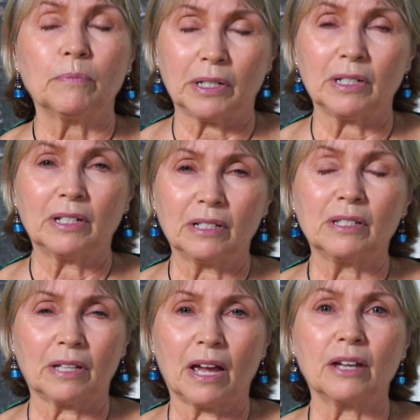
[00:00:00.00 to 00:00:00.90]
but it is
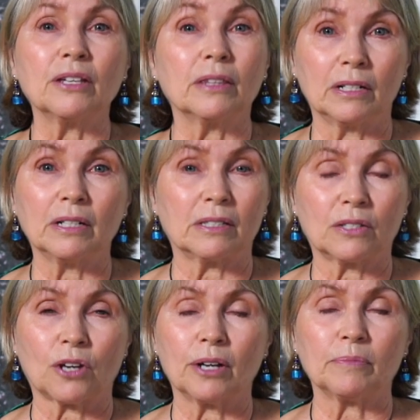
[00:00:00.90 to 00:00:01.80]
saying that
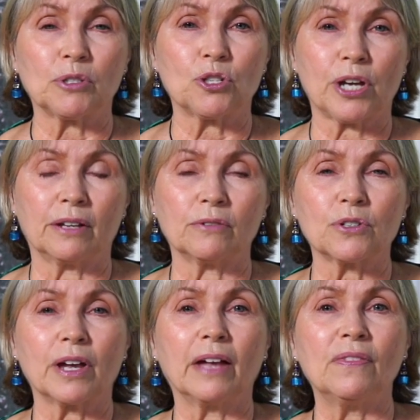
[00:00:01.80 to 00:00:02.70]
it's time to
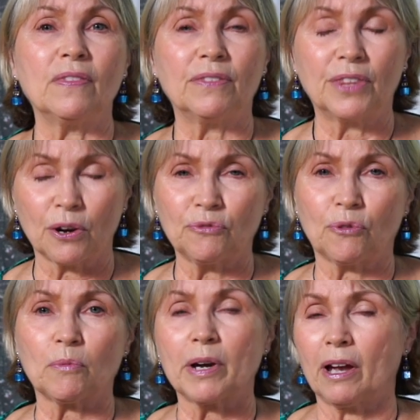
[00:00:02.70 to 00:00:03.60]
change, and
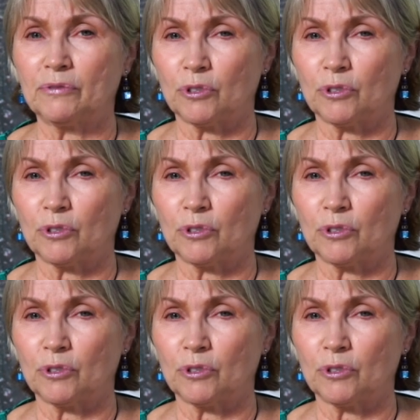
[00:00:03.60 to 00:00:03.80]
therefore we have